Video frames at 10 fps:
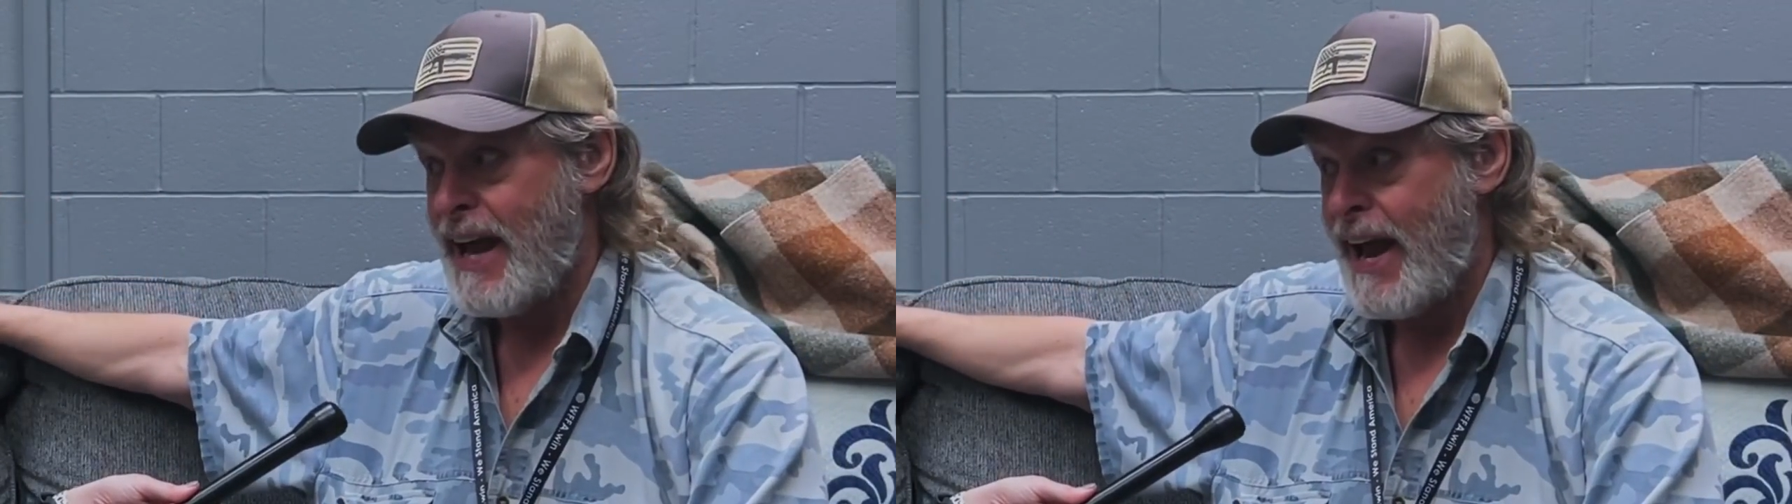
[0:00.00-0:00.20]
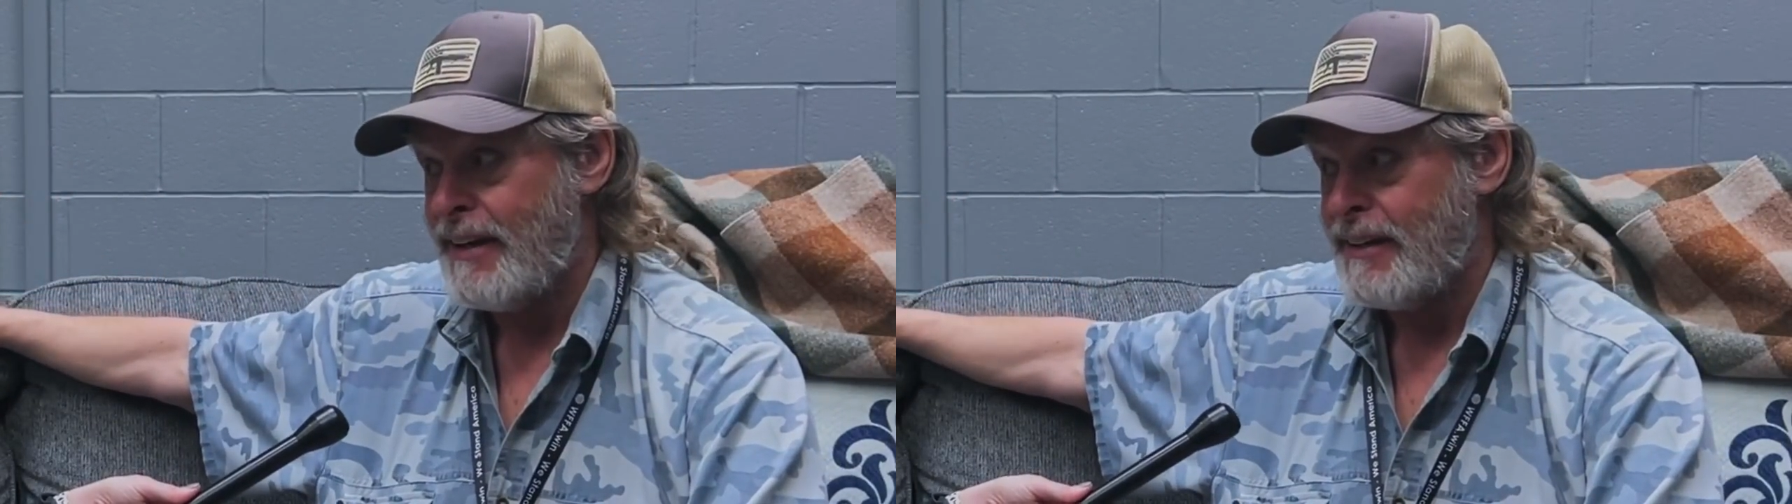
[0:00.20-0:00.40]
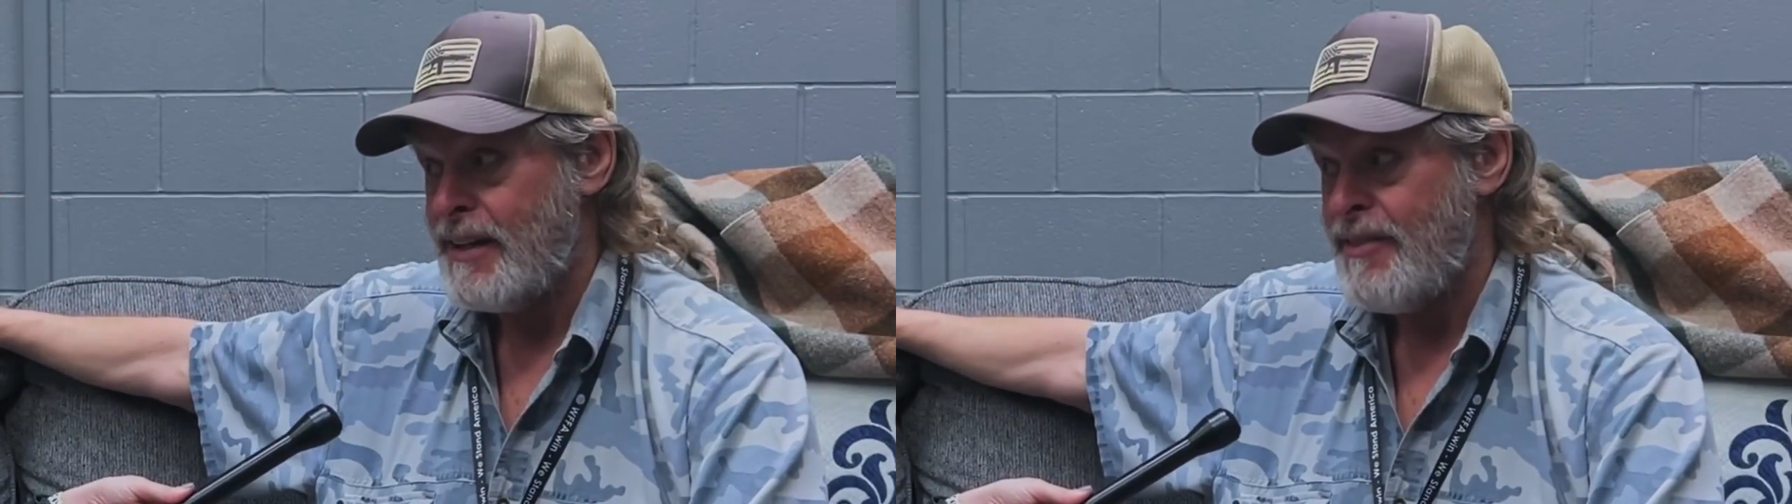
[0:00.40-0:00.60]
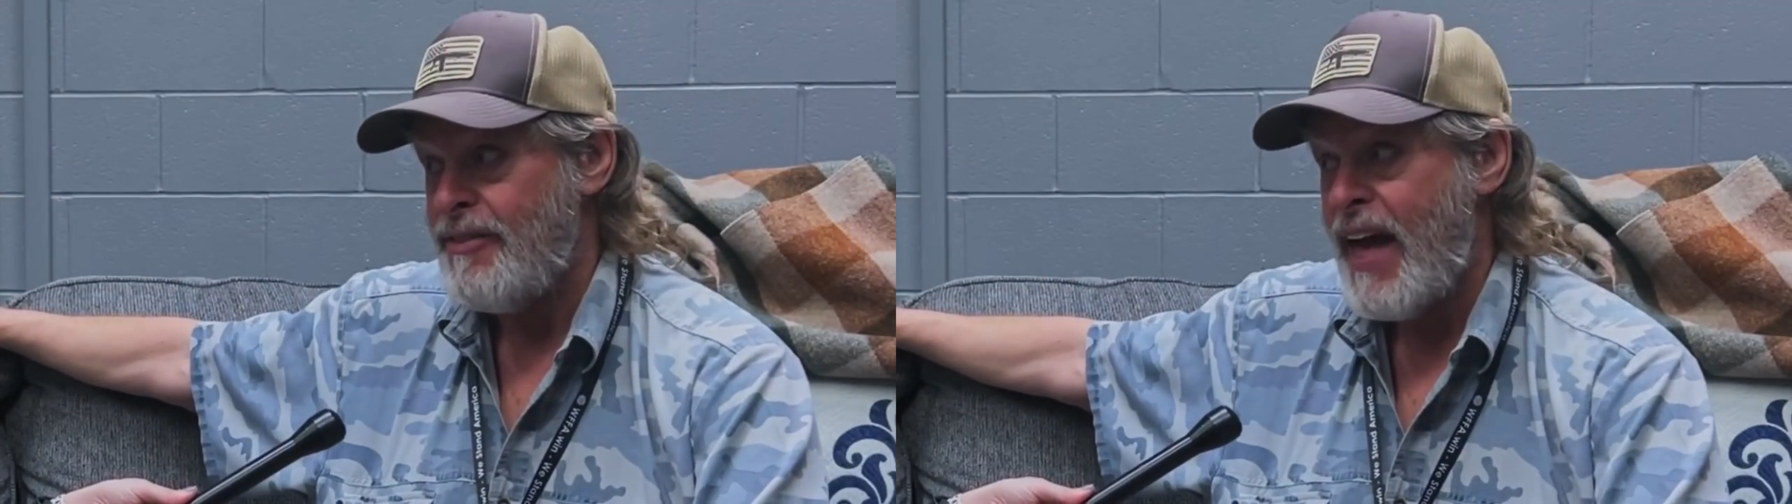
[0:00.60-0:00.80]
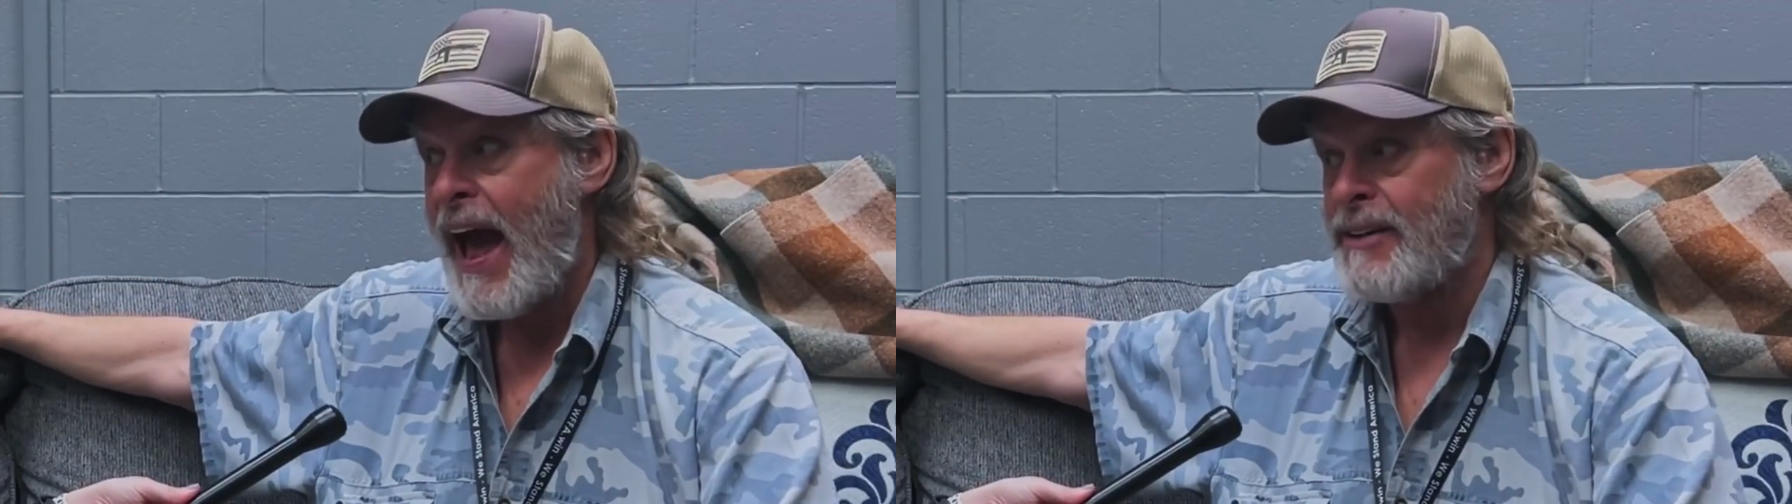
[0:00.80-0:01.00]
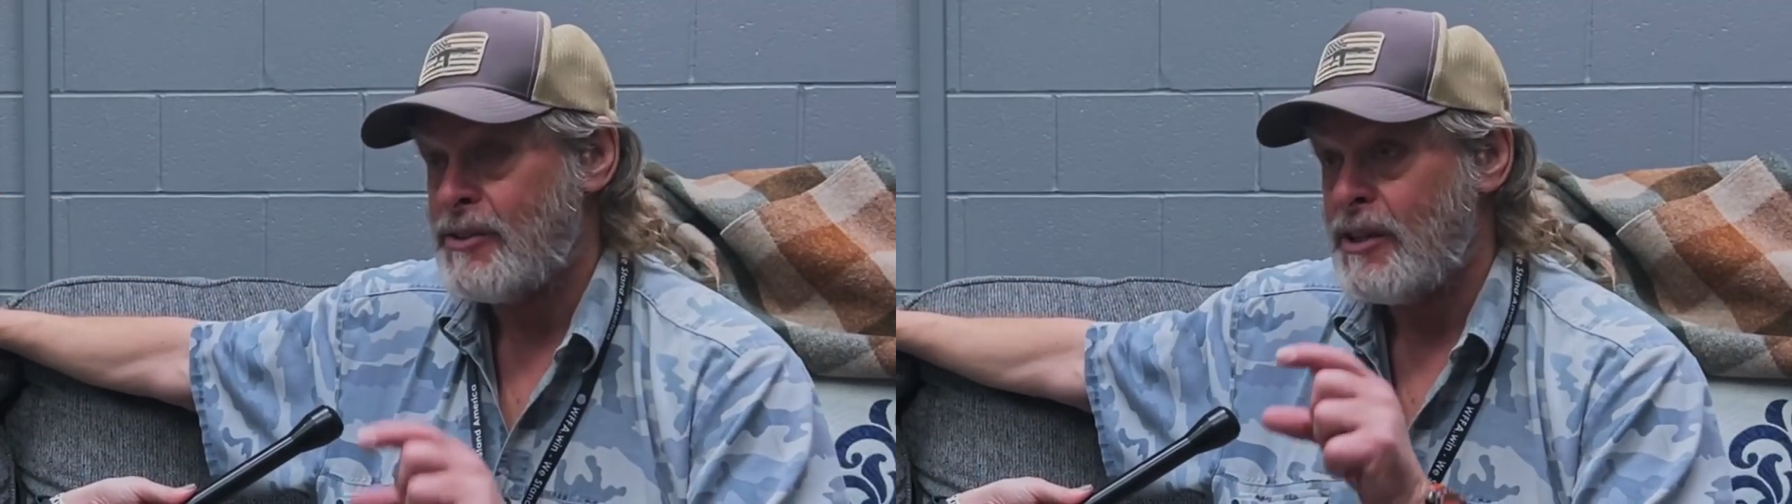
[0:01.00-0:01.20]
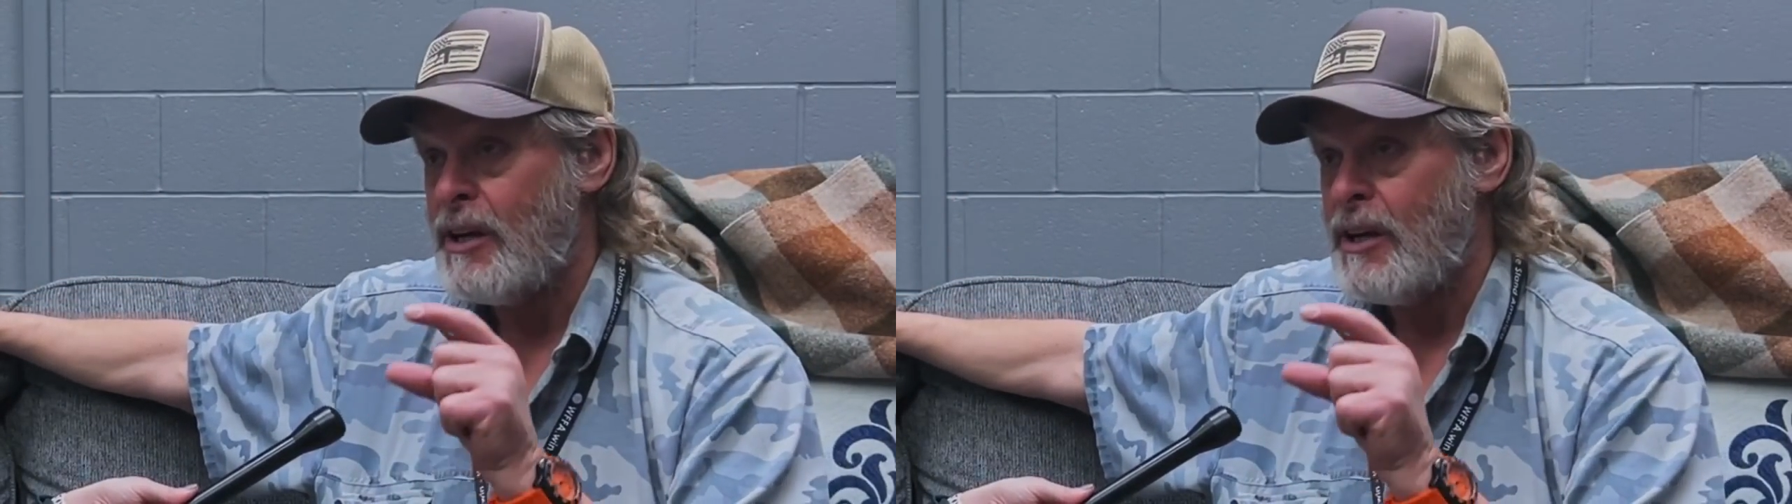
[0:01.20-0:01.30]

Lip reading: Canada. That's